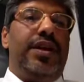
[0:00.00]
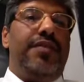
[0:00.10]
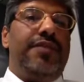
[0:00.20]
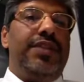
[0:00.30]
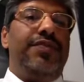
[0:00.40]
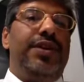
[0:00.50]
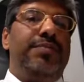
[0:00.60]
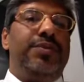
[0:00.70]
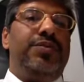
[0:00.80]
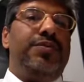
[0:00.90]
When we
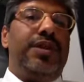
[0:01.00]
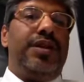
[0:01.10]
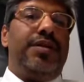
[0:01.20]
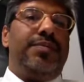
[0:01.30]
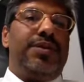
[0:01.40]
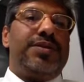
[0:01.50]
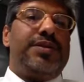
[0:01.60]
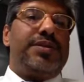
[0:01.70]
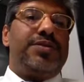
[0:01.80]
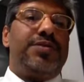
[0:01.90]
improve the
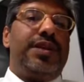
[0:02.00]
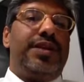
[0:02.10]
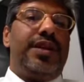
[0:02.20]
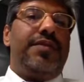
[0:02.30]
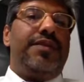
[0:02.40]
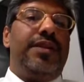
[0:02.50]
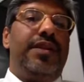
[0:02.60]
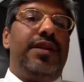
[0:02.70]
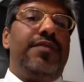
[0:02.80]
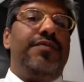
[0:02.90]
processes to that level,
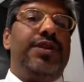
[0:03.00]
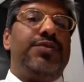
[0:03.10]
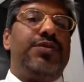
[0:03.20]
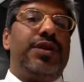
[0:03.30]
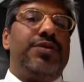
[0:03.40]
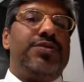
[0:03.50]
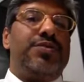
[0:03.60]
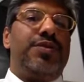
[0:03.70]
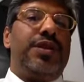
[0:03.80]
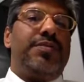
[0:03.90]
we have to
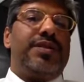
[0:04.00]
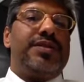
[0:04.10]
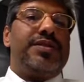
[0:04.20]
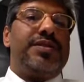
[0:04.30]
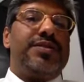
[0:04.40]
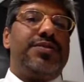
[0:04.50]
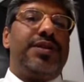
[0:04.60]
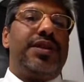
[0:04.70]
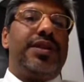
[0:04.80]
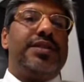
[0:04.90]
control the processes so
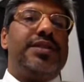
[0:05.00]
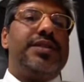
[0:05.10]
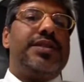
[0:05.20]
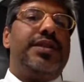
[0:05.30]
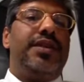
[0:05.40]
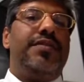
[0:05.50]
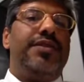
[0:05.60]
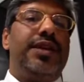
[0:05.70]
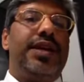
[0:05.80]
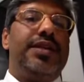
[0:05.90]
that consistently we
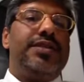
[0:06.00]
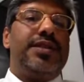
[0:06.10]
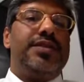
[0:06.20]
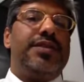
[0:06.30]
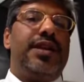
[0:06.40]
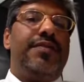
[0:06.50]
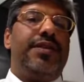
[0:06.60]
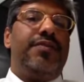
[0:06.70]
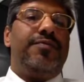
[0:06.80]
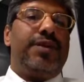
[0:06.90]
get such level
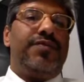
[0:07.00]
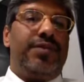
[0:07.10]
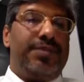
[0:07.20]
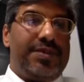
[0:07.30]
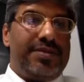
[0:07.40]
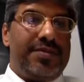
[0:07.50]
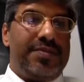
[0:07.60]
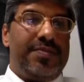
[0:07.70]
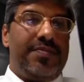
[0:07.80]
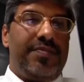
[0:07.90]
of performance.
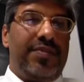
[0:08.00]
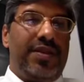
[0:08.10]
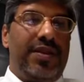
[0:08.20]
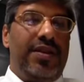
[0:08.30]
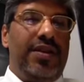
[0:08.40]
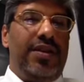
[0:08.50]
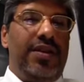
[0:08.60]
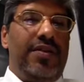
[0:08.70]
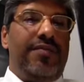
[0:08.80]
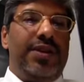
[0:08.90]

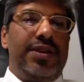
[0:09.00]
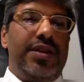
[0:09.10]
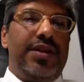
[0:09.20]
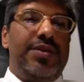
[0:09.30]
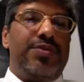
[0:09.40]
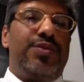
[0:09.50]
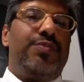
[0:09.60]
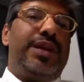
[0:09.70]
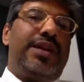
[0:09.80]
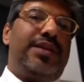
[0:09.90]
What are the control
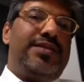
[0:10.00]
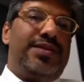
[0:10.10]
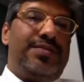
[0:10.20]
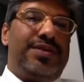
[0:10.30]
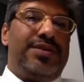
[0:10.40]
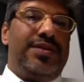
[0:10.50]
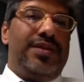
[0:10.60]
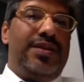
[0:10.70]
mechanisms?